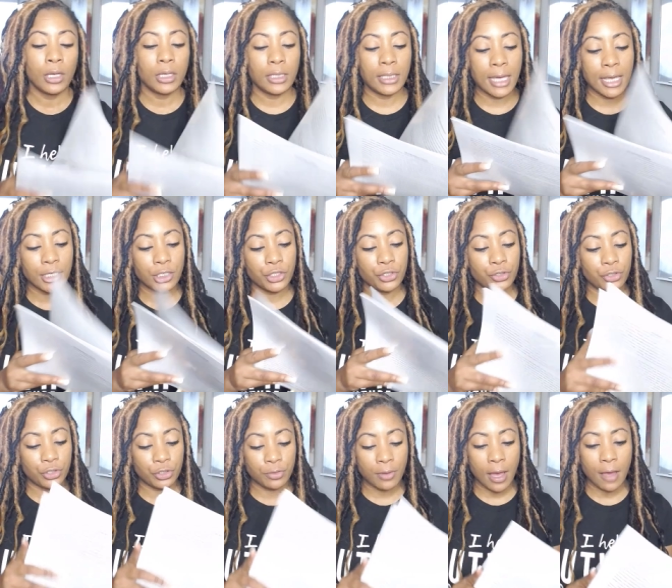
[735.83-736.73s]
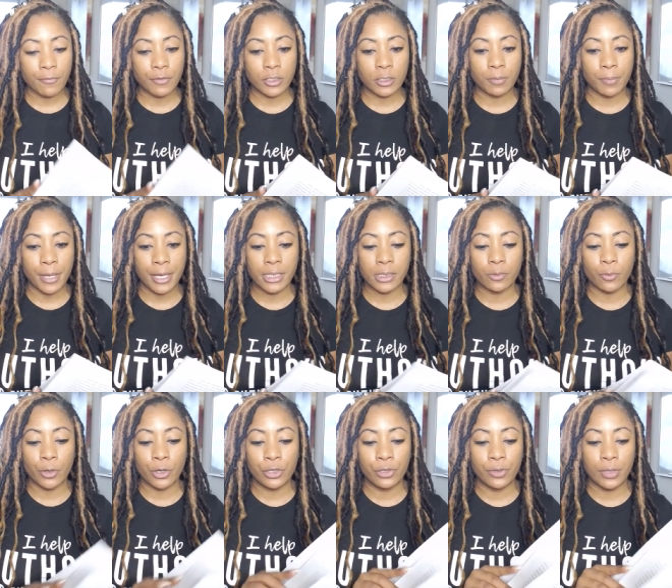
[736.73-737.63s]
Yes, you do have a space
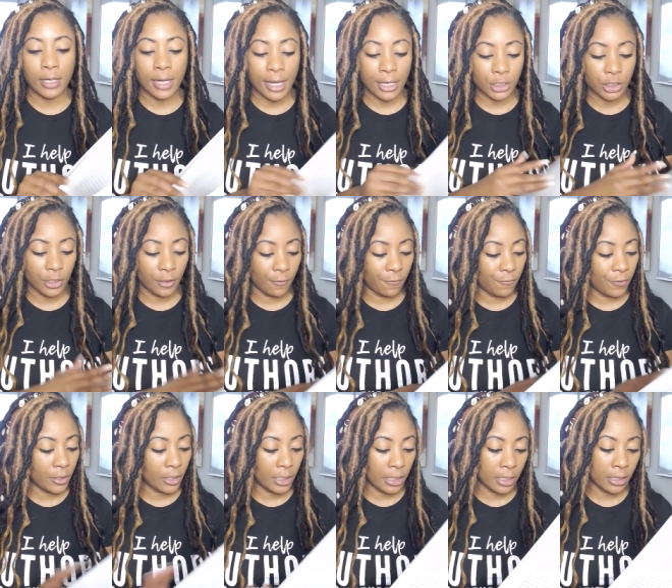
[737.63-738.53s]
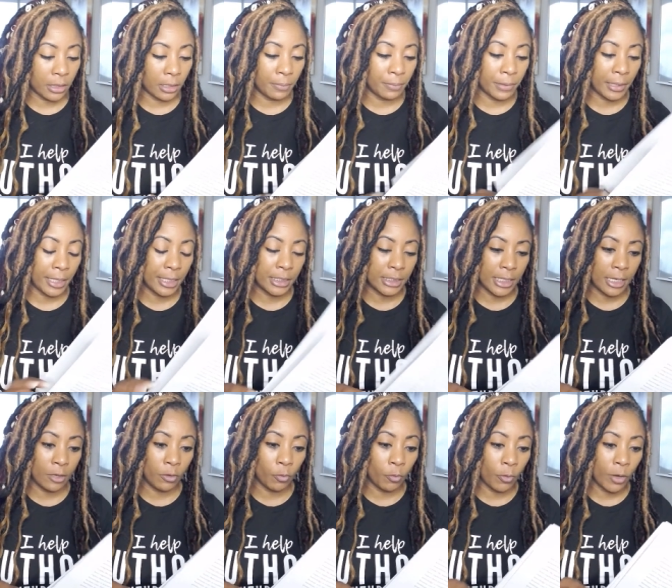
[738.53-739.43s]
where you can actually fill in the blanks
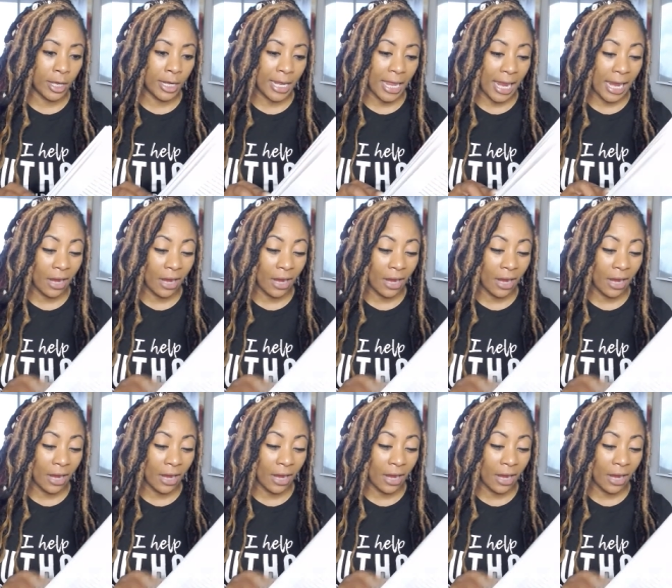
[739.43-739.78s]
in one